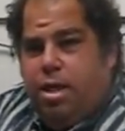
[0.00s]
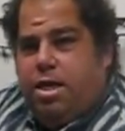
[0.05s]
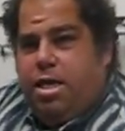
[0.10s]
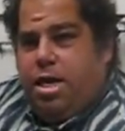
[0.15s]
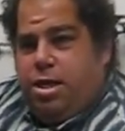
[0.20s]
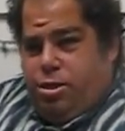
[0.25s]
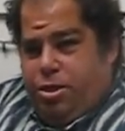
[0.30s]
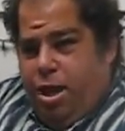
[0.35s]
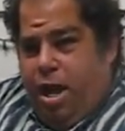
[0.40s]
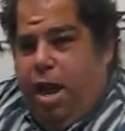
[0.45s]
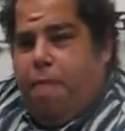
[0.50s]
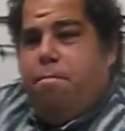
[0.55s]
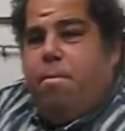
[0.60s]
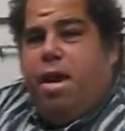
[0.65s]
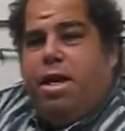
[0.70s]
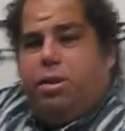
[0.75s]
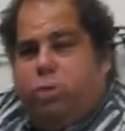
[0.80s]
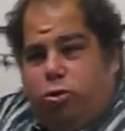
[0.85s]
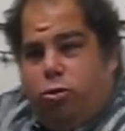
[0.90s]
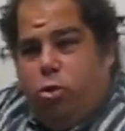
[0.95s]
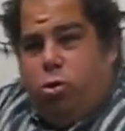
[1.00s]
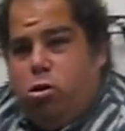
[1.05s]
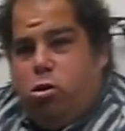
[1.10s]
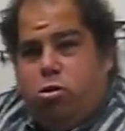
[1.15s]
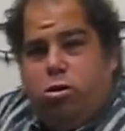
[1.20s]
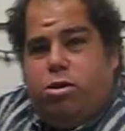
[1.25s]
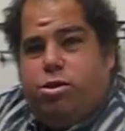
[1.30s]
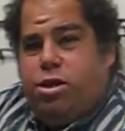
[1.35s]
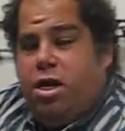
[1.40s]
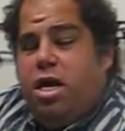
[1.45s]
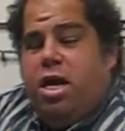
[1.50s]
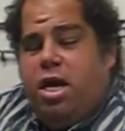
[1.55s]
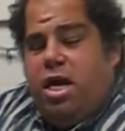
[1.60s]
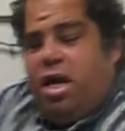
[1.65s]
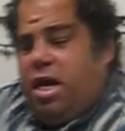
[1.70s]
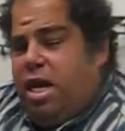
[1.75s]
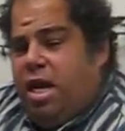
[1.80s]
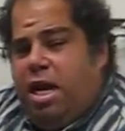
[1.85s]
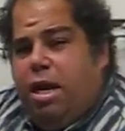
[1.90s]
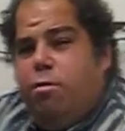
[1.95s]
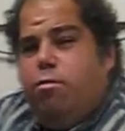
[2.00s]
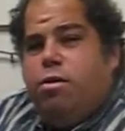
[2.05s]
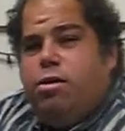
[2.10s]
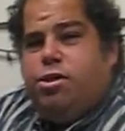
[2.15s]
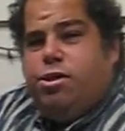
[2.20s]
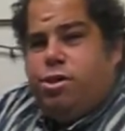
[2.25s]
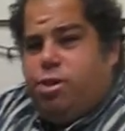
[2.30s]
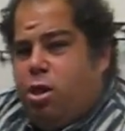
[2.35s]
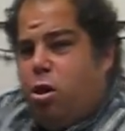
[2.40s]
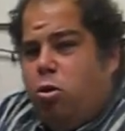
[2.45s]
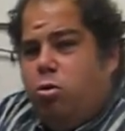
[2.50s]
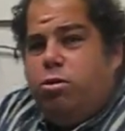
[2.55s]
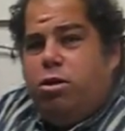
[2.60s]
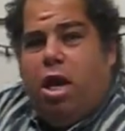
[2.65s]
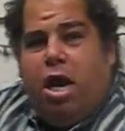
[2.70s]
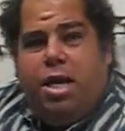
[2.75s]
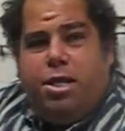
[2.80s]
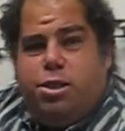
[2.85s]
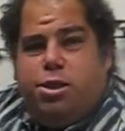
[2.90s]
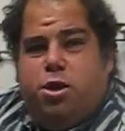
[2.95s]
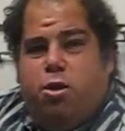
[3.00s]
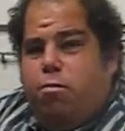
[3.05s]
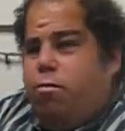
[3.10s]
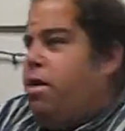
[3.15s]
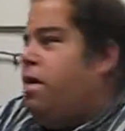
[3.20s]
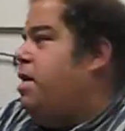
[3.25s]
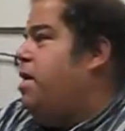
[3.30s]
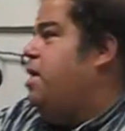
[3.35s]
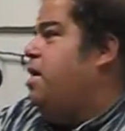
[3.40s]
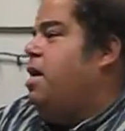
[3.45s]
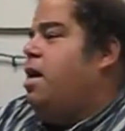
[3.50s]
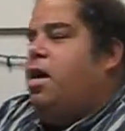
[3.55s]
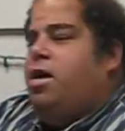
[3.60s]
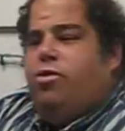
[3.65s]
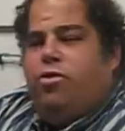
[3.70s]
Yes, I met Terrell Owens. He was so nice to me.